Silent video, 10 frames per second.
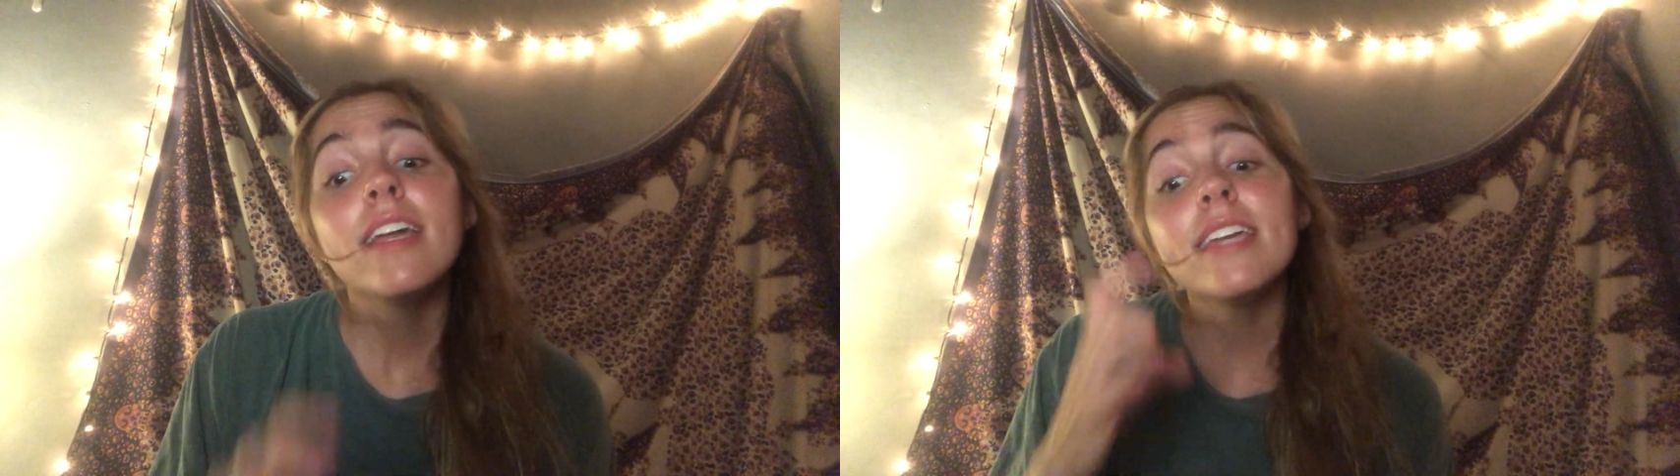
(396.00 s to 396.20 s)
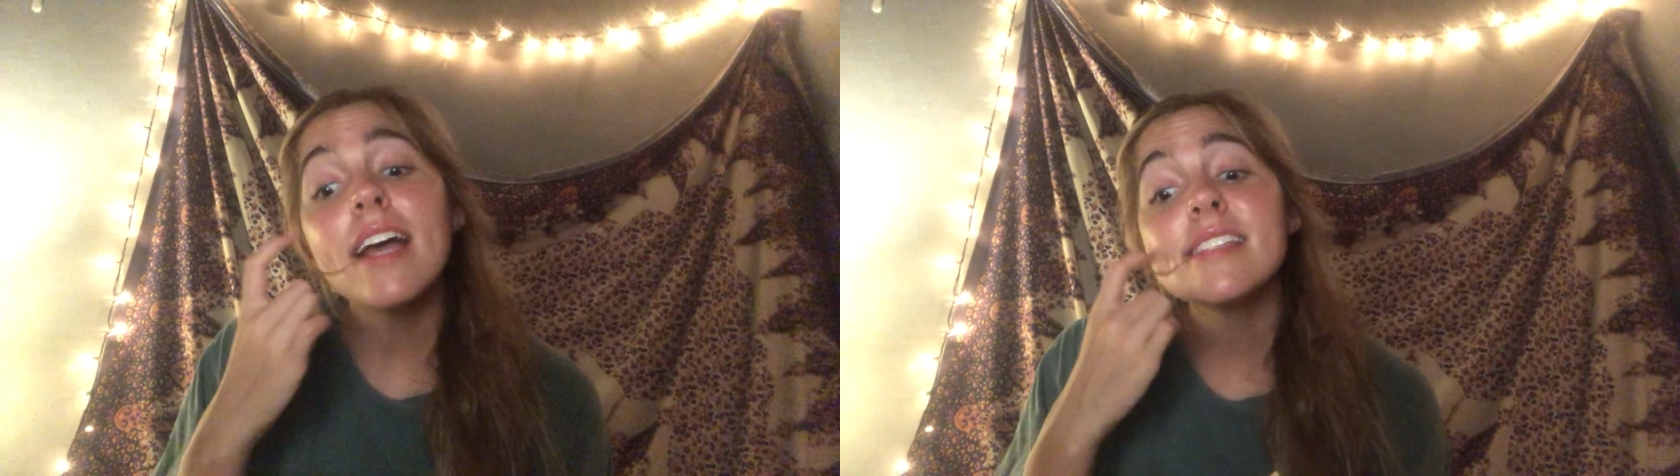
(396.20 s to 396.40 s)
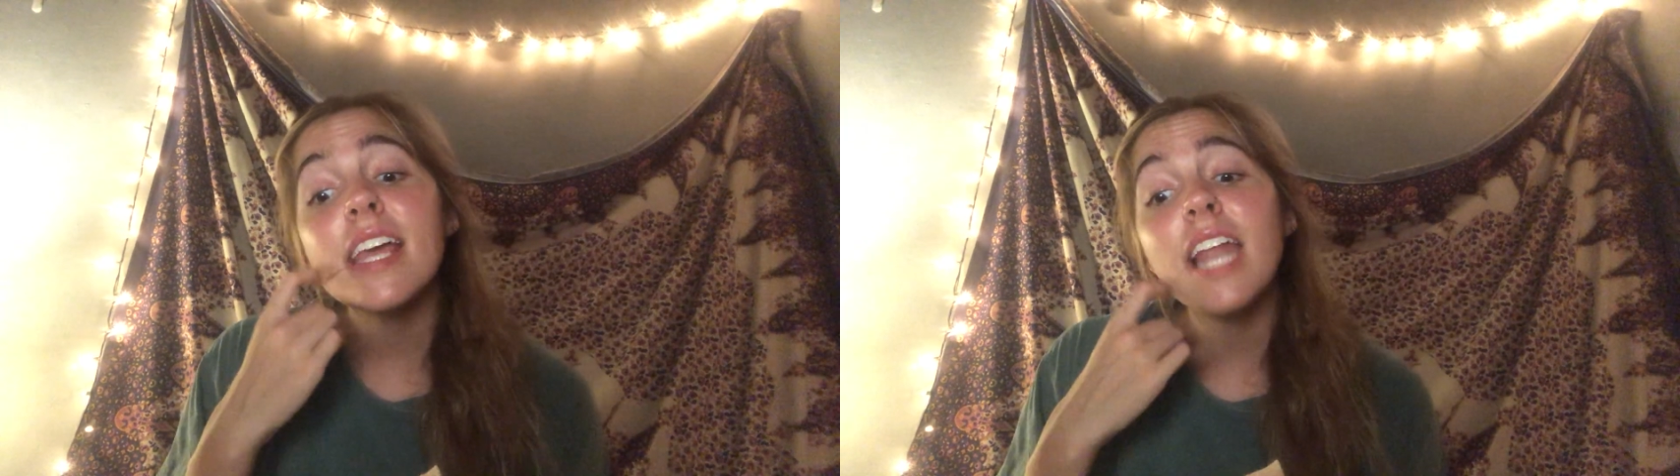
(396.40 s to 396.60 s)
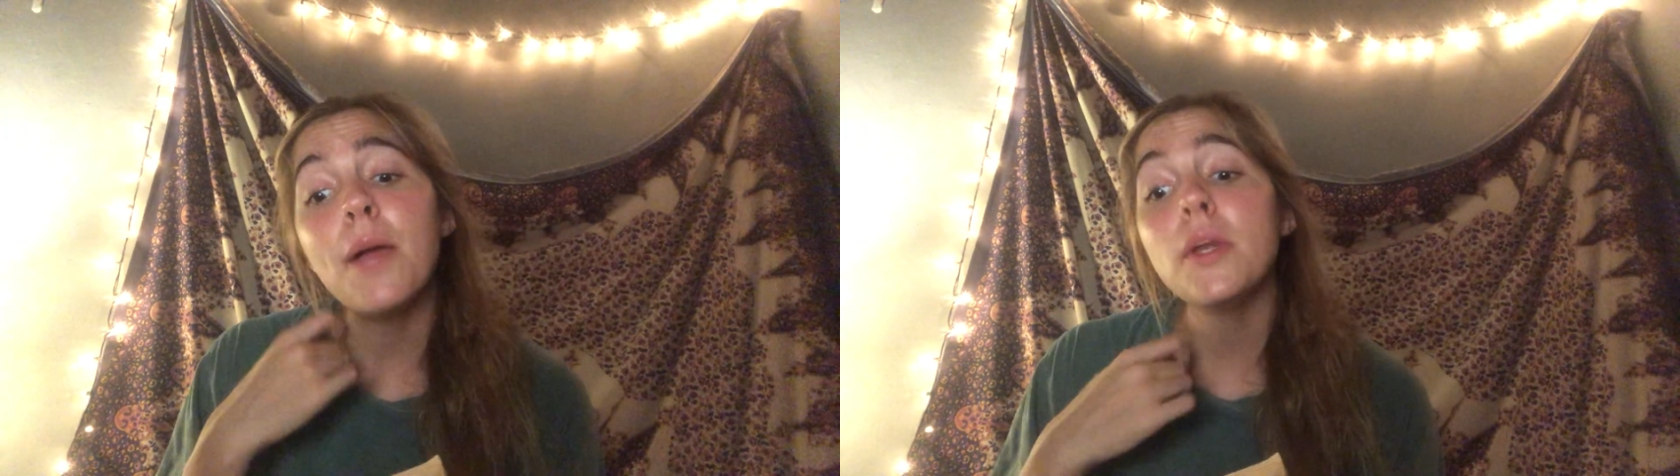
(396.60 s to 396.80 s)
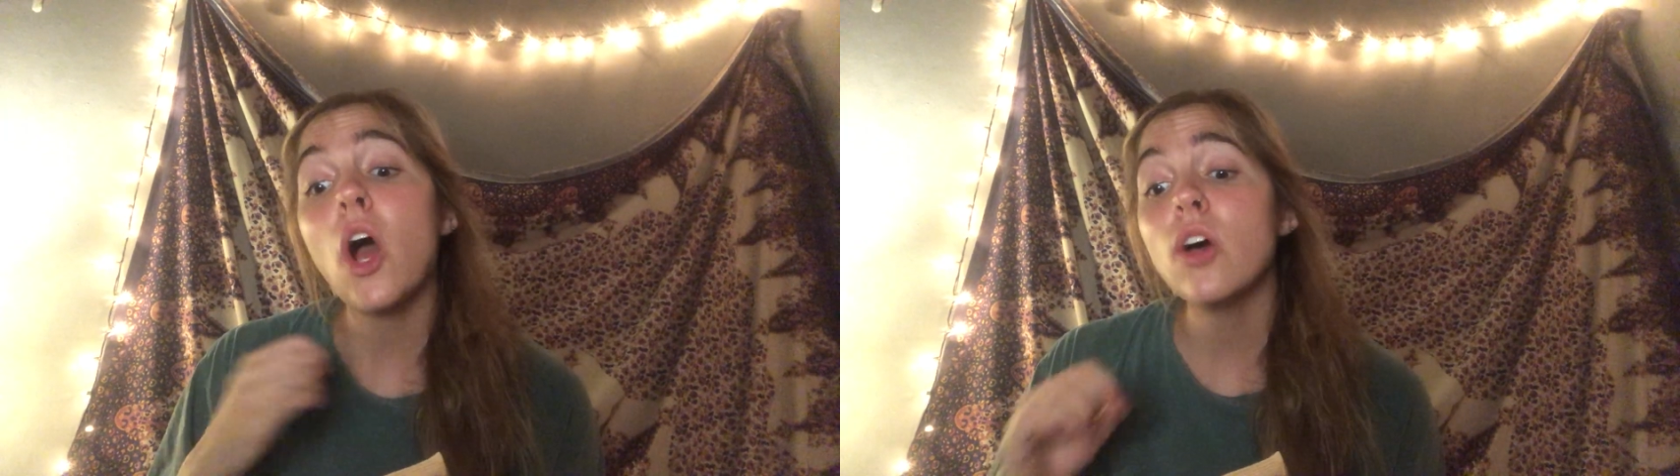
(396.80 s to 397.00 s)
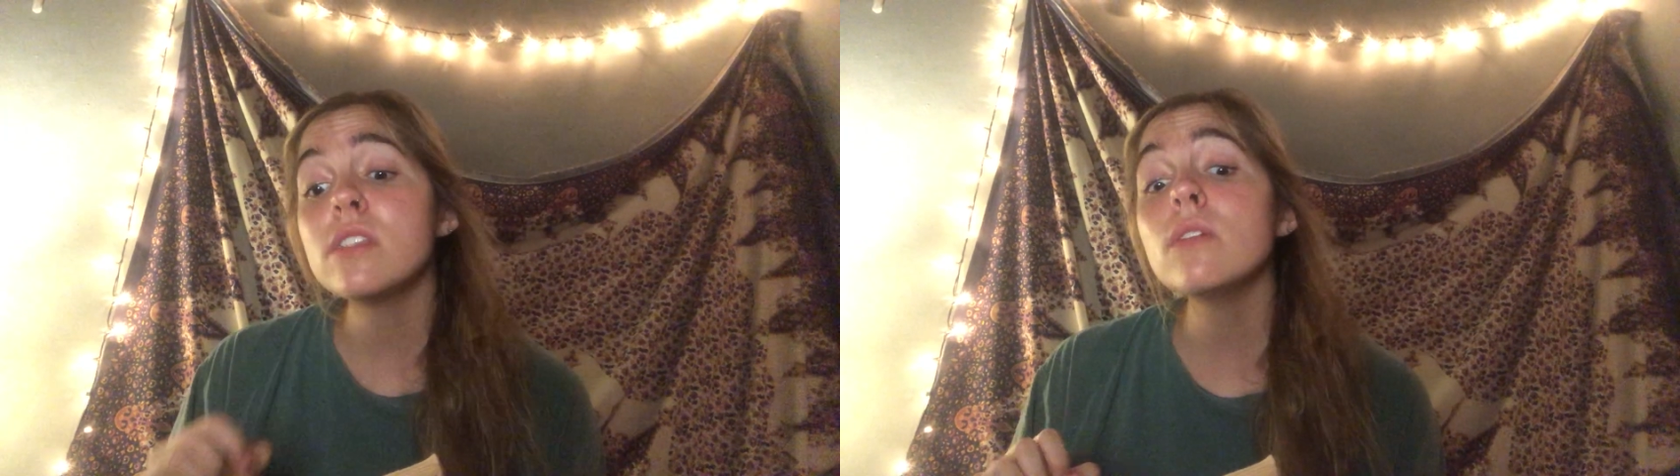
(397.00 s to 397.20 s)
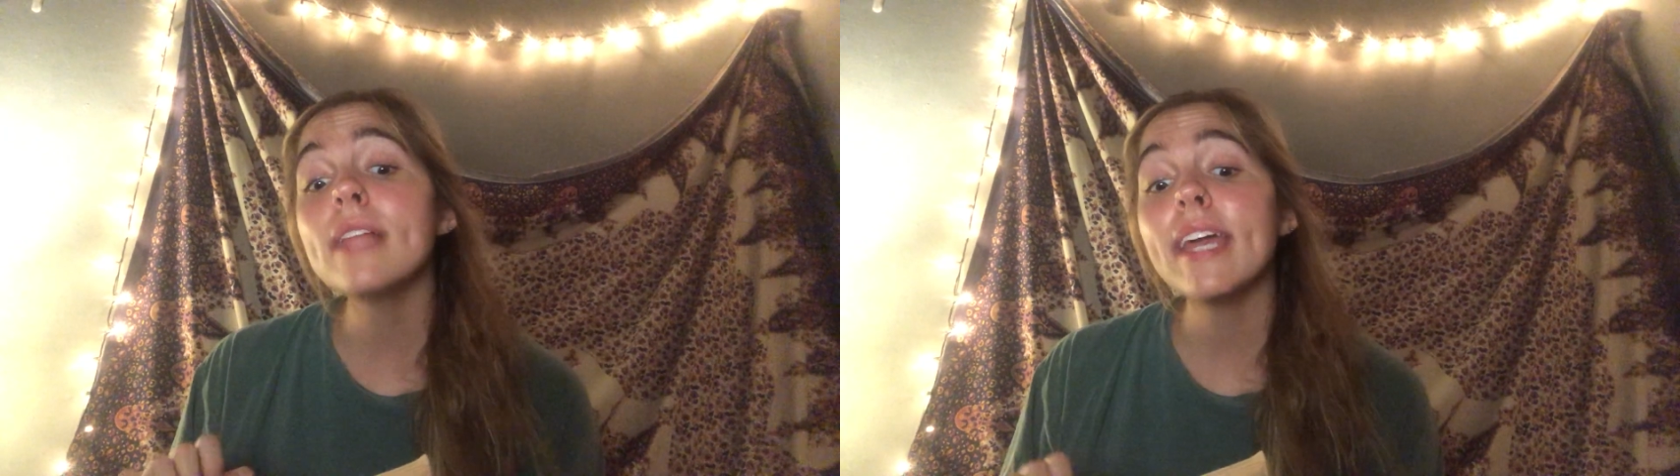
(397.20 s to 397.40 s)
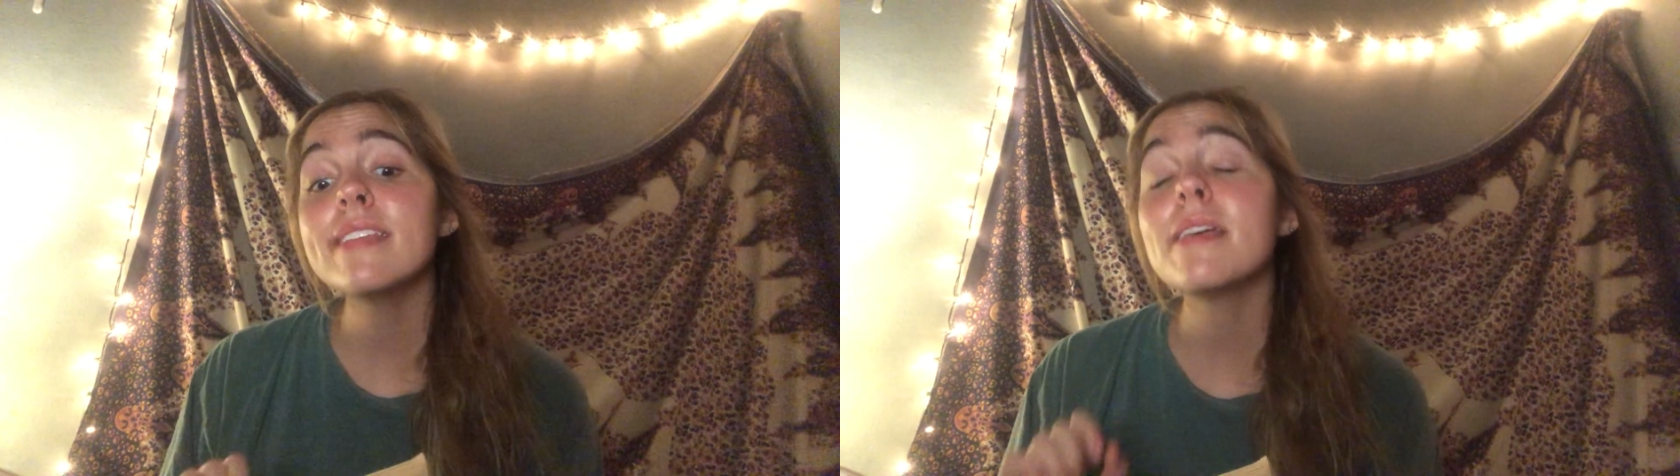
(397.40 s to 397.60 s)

Yes, and I would also like